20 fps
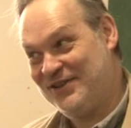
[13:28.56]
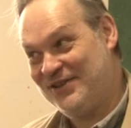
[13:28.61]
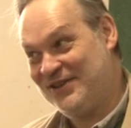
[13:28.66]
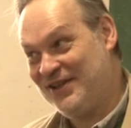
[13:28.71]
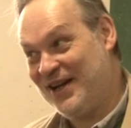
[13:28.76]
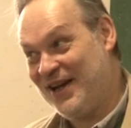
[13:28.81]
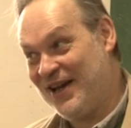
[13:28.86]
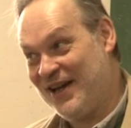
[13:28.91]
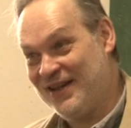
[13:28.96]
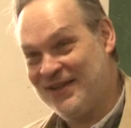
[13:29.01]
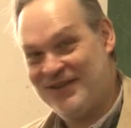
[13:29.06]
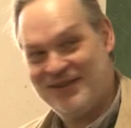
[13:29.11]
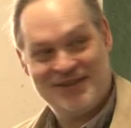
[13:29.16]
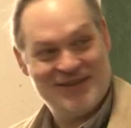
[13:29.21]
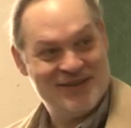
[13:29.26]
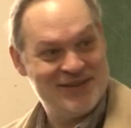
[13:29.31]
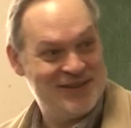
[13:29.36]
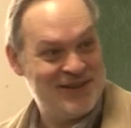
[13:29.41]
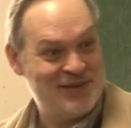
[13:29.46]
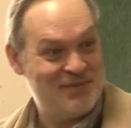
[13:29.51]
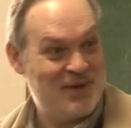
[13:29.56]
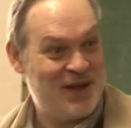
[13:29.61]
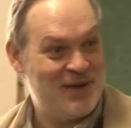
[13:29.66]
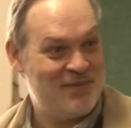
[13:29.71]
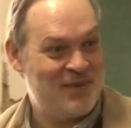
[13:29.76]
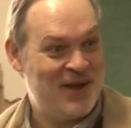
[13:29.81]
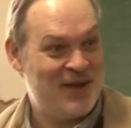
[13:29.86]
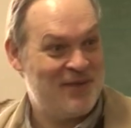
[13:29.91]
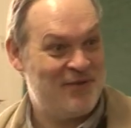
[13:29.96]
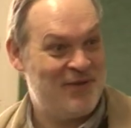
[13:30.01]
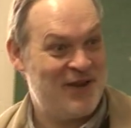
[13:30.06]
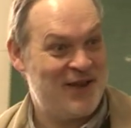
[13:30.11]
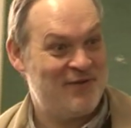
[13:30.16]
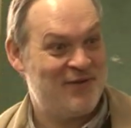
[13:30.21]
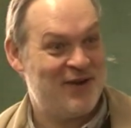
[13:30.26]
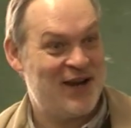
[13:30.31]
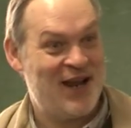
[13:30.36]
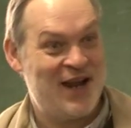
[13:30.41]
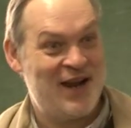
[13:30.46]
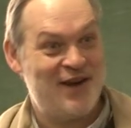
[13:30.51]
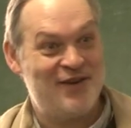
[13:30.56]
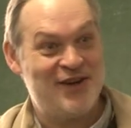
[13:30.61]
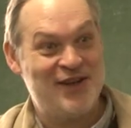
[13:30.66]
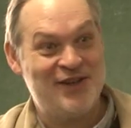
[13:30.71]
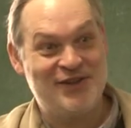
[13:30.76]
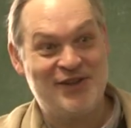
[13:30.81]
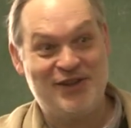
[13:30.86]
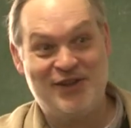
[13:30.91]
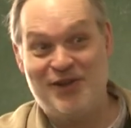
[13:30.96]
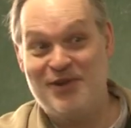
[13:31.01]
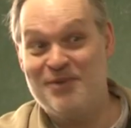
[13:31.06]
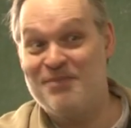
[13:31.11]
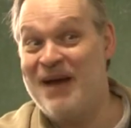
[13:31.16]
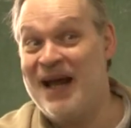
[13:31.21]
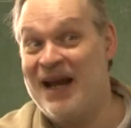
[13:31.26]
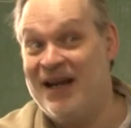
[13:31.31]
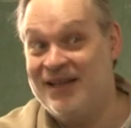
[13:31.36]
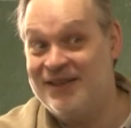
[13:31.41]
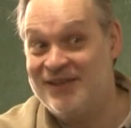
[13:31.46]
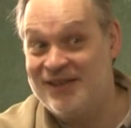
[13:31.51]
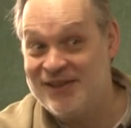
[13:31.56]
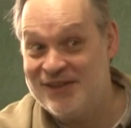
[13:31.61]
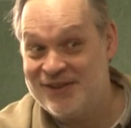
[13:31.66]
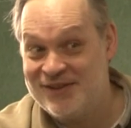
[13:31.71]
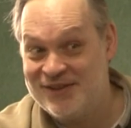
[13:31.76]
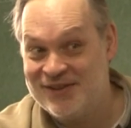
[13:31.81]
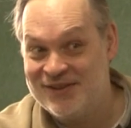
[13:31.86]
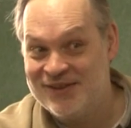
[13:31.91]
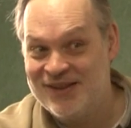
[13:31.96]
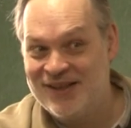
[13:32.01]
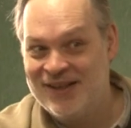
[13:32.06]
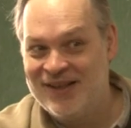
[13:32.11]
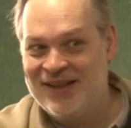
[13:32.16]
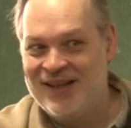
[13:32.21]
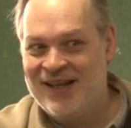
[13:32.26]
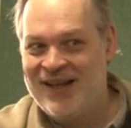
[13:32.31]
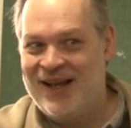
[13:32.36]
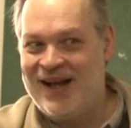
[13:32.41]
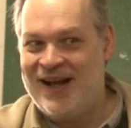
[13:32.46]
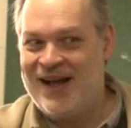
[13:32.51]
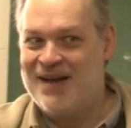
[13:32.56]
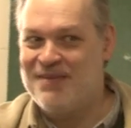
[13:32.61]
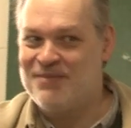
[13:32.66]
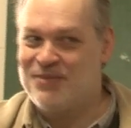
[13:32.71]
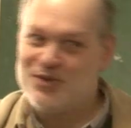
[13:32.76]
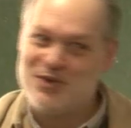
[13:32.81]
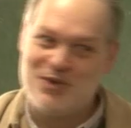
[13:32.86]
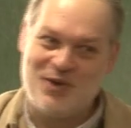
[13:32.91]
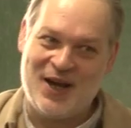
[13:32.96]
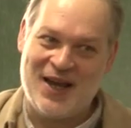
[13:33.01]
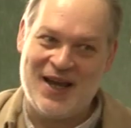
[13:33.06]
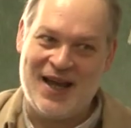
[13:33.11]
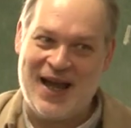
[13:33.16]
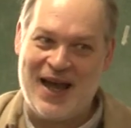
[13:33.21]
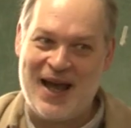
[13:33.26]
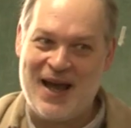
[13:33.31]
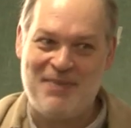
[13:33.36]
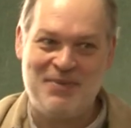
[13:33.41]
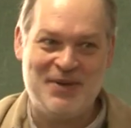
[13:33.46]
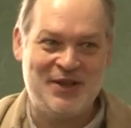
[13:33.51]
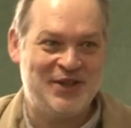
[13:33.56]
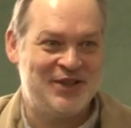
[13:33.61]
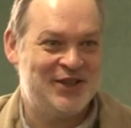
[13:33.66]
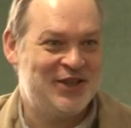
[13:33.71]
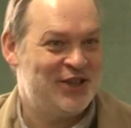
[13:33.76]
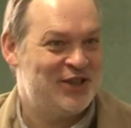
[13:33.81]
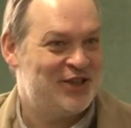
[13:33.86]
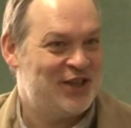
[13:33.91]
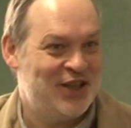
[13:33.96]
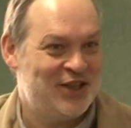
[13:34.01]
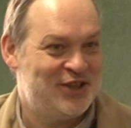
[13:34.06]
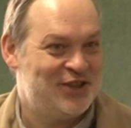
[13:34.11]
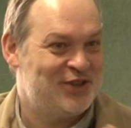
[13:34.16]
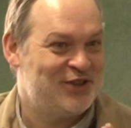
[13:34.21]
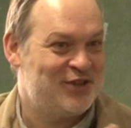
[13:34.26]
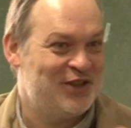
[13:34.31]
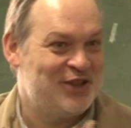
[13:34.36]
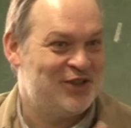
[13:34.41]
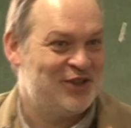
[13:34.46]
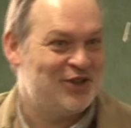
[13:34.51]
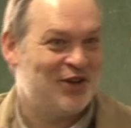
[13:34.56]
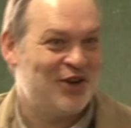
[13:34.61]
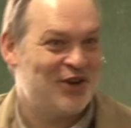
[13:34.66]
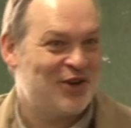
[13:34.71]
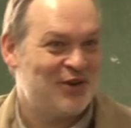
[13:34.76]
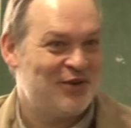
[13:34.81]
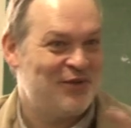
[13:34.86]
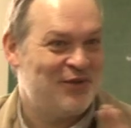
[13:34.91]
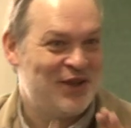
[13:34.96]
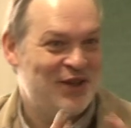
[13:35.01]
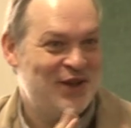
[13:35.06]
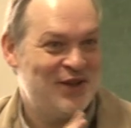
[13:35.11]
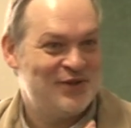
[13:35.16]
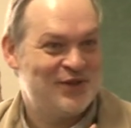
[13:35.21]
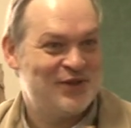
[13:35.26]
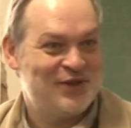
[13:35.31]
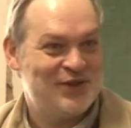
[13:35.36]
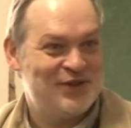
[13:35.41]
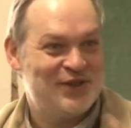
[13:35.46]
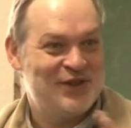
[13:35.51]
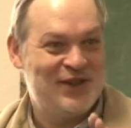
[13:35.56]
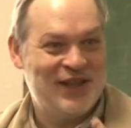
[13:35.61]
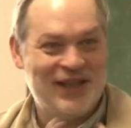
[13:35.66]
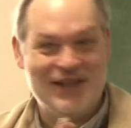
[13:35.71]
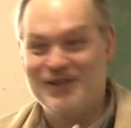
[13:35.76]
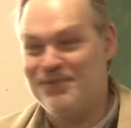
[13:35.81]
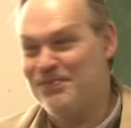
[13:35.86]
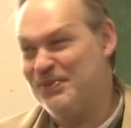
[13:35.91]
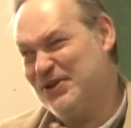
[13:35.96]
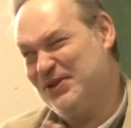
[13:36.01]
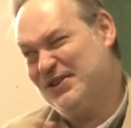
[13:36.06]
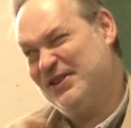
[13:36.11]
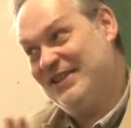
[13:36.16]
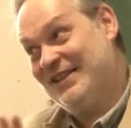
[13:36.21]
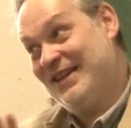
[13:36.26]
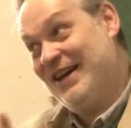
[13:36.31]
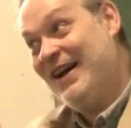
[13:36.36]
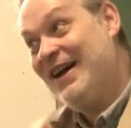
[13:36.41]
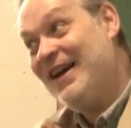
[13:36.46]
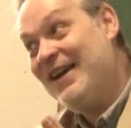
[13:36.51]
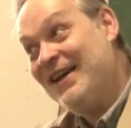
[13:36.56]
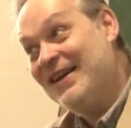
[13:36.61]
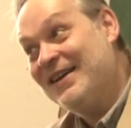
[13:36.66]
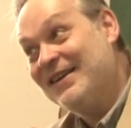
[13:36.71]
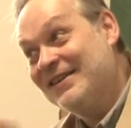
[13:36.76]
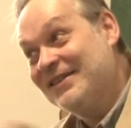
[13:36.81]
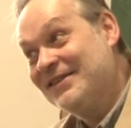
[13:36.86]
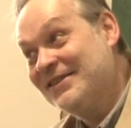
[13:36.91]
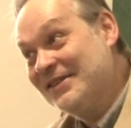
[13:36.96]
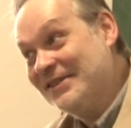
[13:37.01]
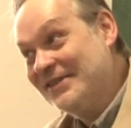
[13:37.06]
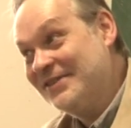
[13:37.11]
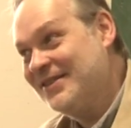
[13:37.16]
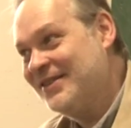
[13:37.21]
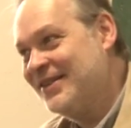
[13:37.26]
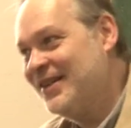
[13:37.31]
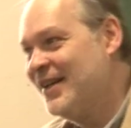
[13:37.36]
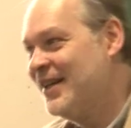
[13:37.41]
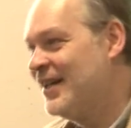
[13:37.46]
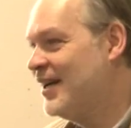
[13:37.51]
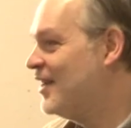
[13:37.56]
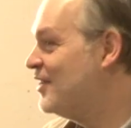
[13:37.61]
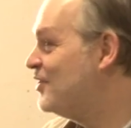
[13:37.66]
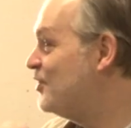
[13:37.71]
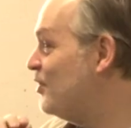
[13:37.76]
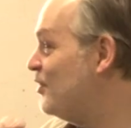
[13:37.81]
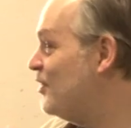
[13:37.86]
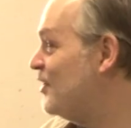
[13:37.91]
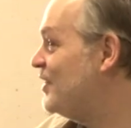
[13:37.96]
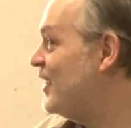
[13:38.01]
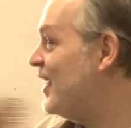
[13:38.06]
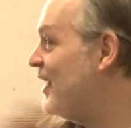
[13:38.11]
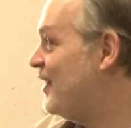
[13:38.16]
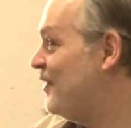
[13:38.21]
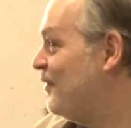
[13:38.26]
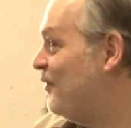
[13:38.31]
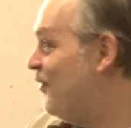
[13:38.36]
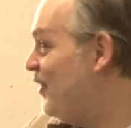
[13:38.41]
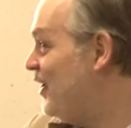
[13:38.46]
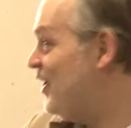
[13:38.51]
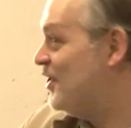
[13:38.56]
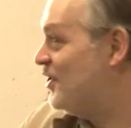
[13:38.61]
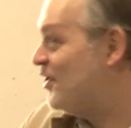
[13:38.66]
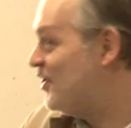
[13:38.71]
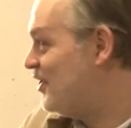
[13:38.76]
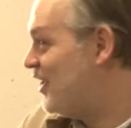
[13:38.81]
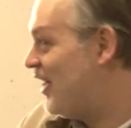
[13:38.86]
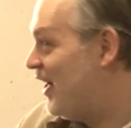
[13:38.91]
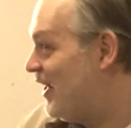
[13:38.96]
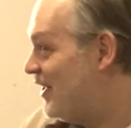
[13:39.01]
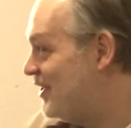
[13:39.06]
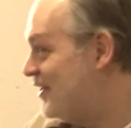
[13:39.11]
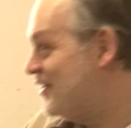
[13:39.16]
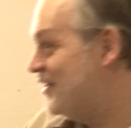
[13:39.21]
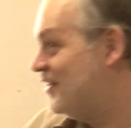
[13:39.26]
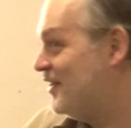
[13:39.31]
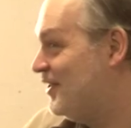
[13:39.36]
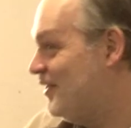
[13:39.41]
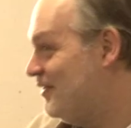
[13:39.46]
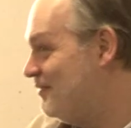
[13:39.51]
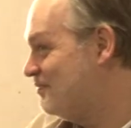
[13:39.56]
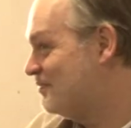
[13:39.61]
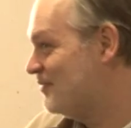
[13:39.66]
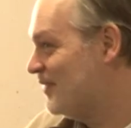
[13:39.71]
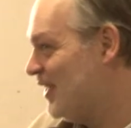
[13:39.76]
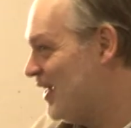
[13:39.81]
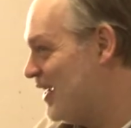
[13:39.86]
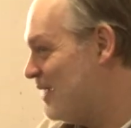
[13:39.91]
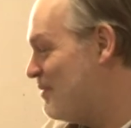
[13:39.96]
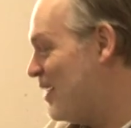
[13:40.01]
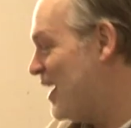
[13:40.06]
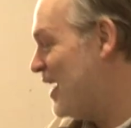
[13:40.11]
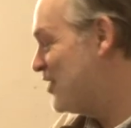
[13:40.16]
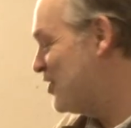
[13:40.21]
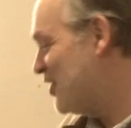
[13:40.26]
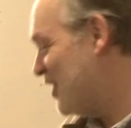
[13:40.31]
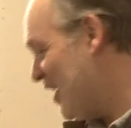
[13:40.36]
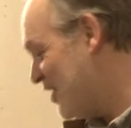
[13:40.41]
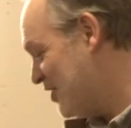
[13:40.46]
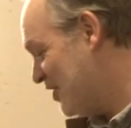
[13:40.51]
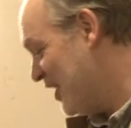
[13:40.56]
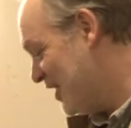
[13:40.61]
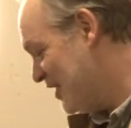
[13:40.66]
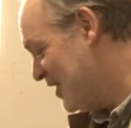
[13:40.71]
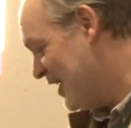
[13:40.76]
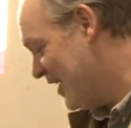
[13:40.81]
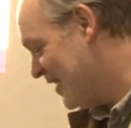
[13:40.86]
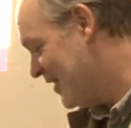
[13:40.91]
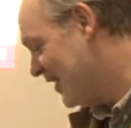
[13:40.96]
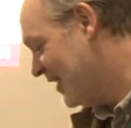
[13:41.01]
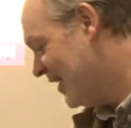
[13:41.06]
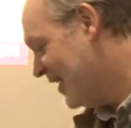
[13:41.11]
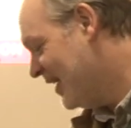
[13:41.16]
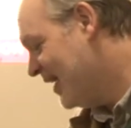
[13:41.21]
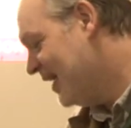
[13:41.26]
at science." He said, my favorite areas are humanities. I'm quite happy to teach history, geography, those sorts of things, but science. As soon as I could finish science in my education, I did.